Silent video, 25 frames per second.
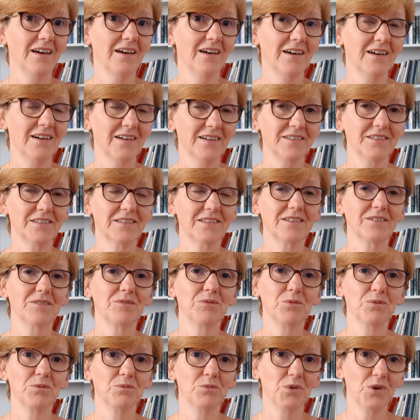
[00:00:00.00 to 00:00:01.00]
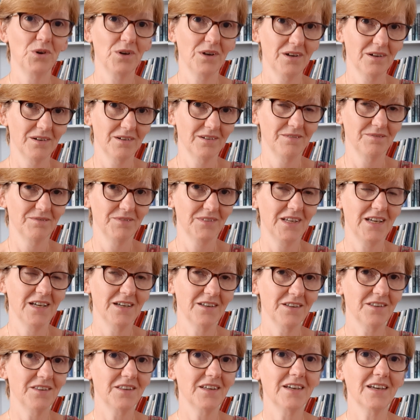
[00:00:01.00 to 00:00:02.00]
And what the
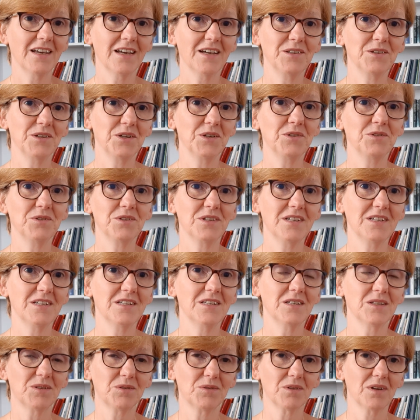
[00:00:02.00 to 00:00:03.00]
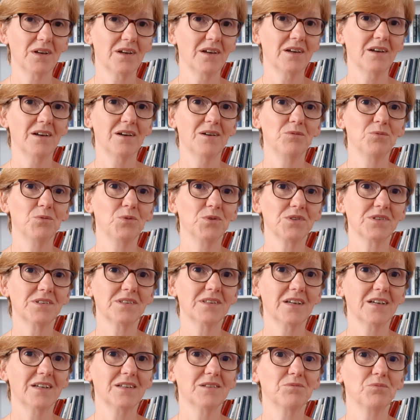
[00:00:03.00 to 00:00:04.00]
other thing I noticed was
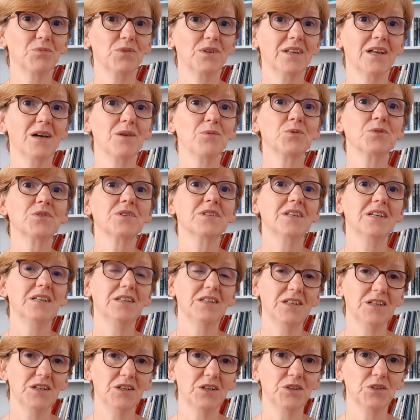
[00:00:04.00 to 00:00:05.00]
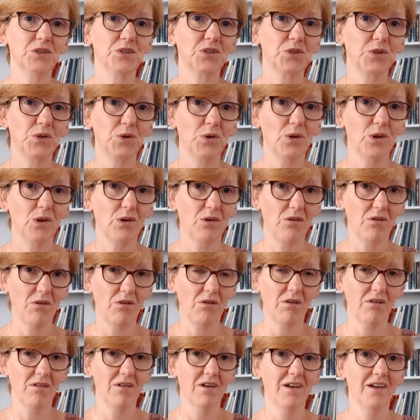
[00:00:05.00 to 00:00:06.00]
that when I was sitting too
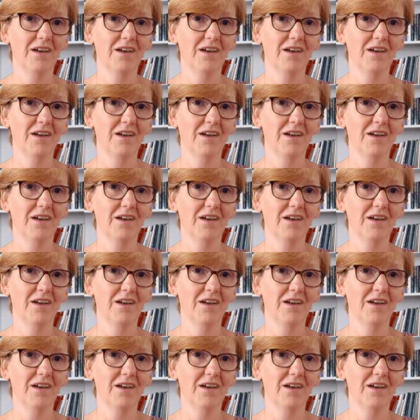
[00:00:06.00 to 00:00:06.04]
long,